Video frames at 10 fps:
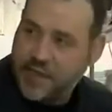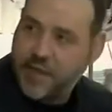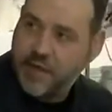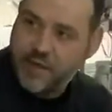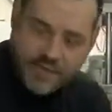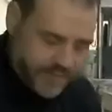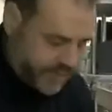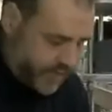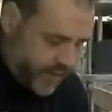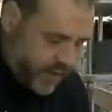all
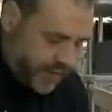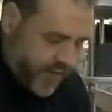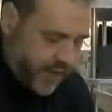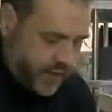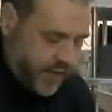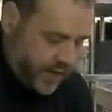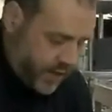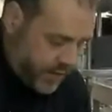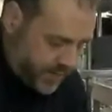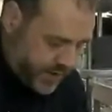of that great
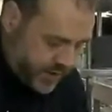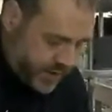lumps.